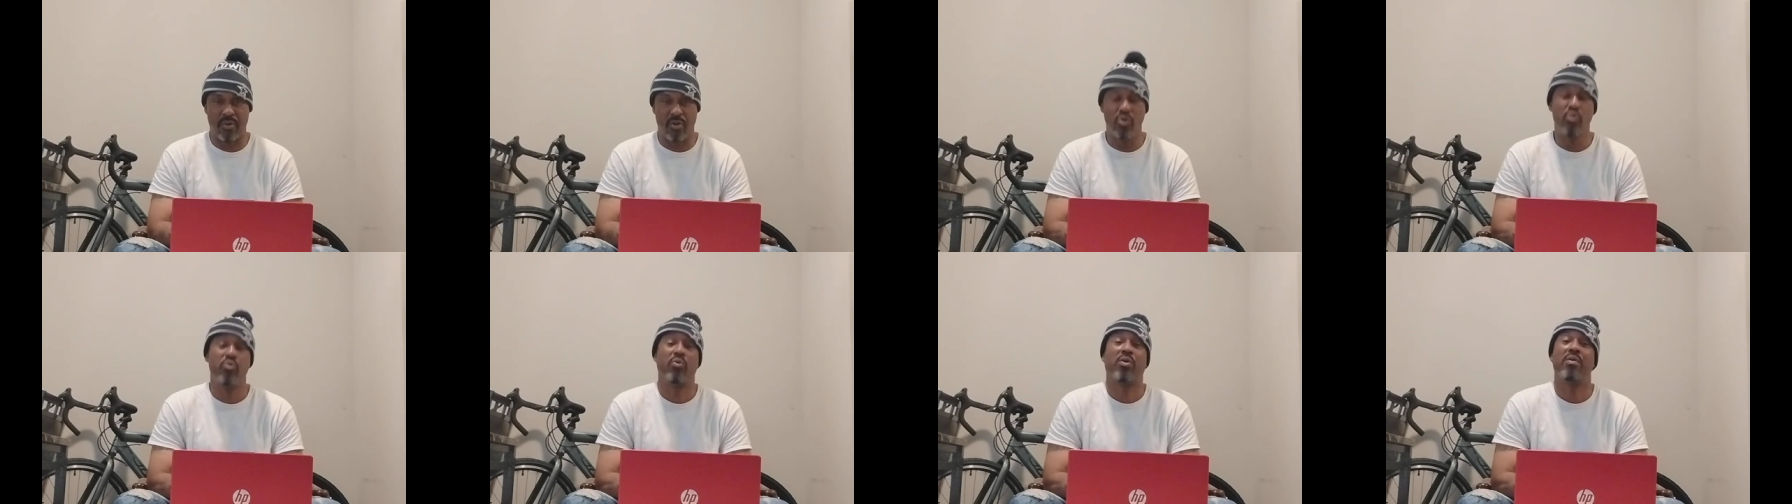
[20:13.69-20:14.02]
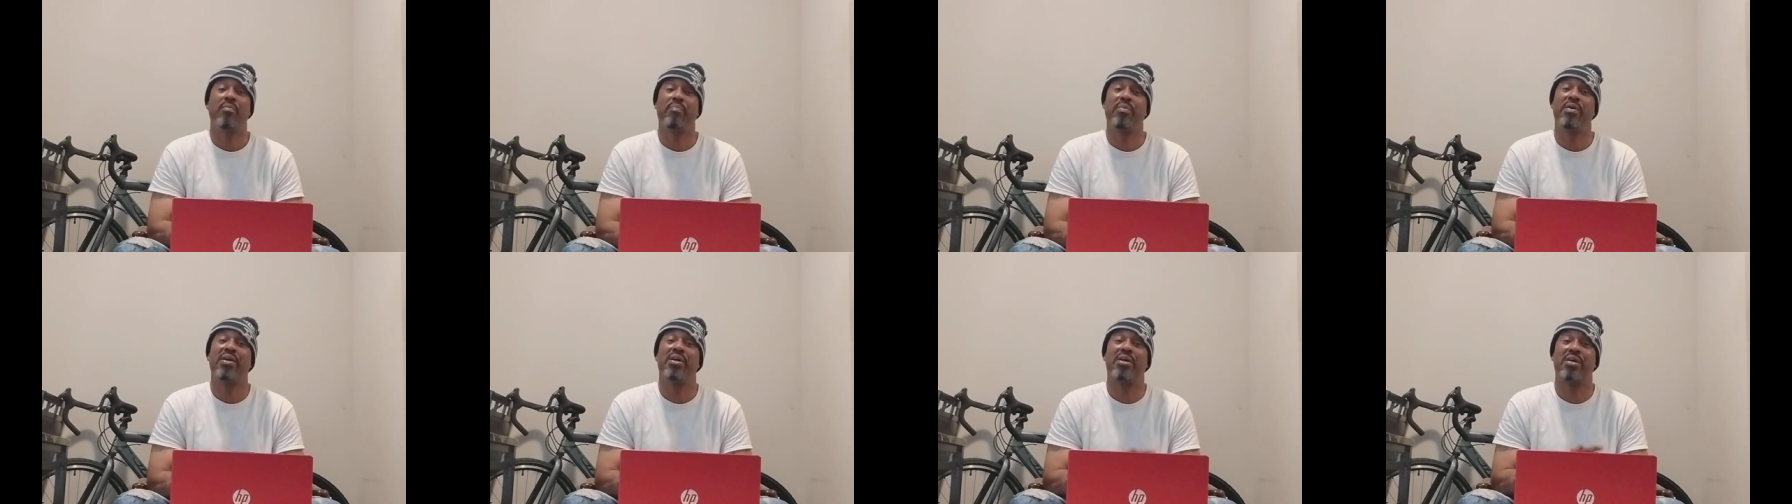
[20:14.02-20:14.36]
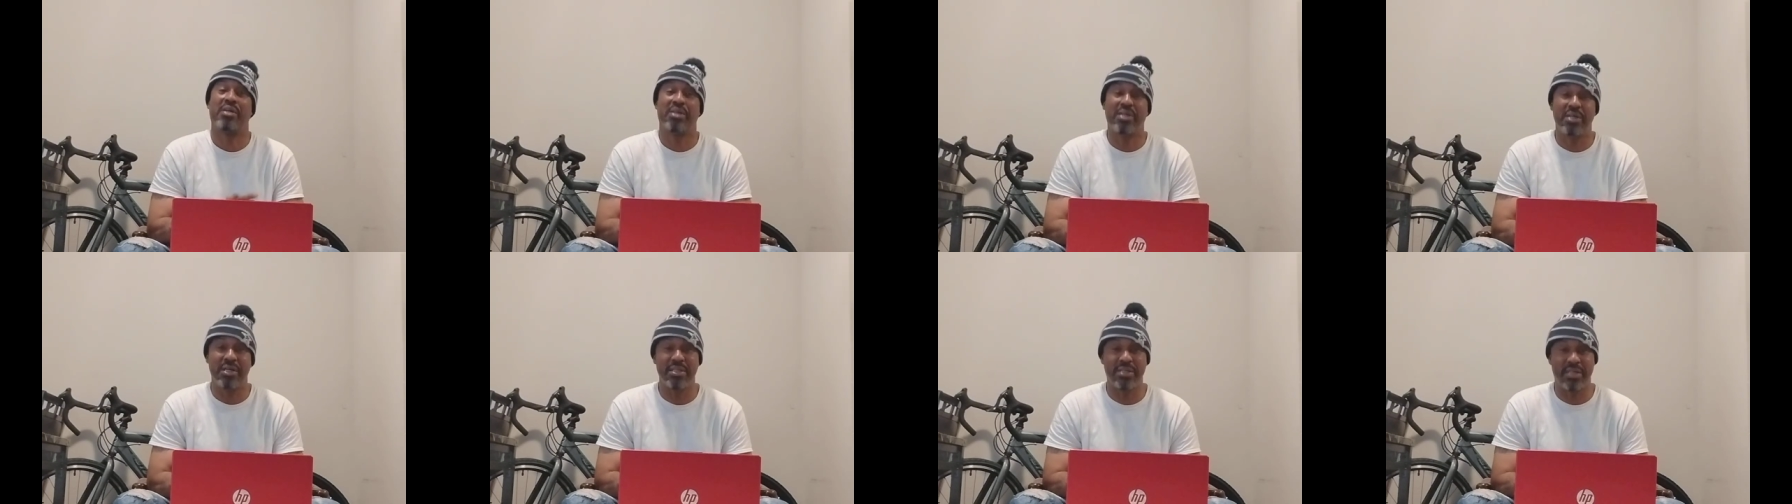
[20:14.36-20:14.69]
You can be a
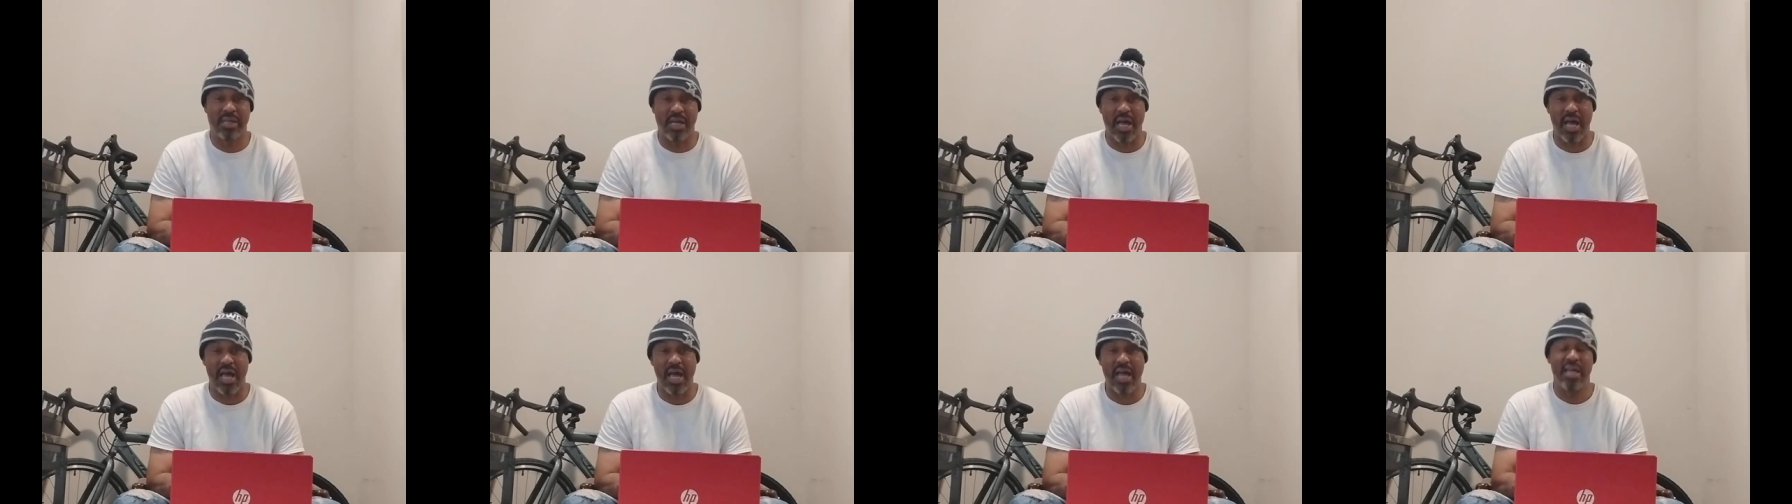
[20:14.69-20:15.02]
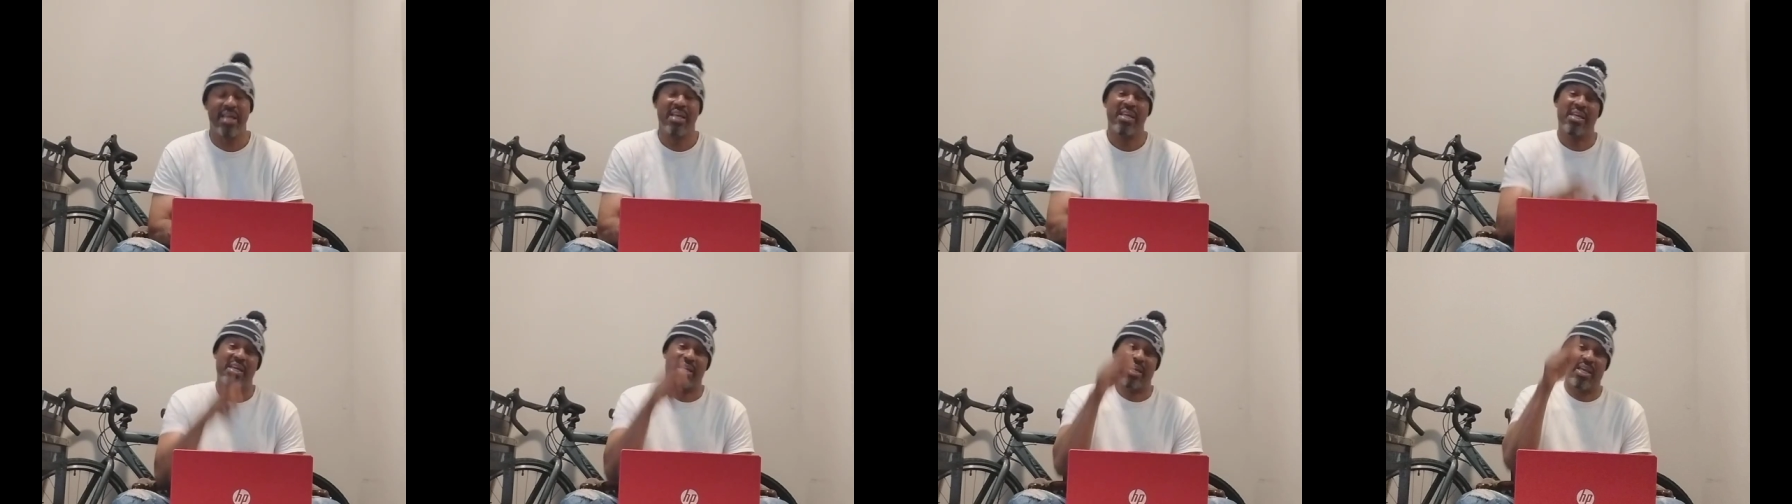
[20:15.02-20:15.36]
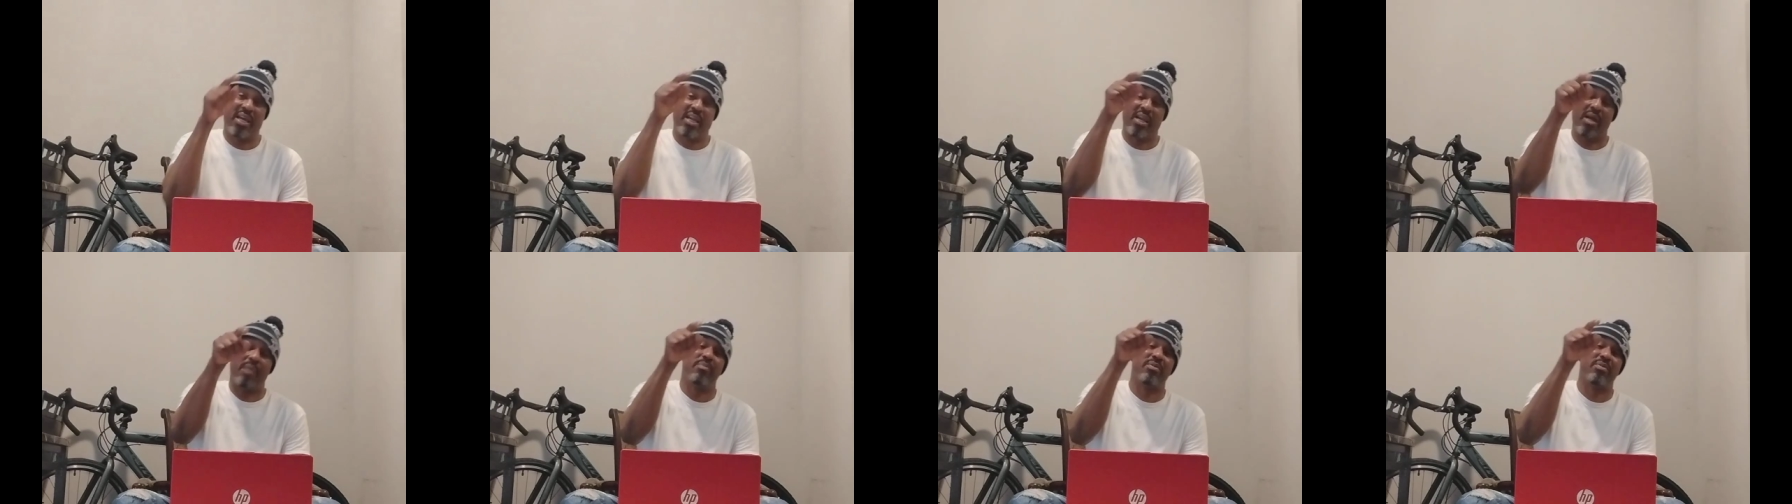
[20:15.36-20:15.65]
good guy, and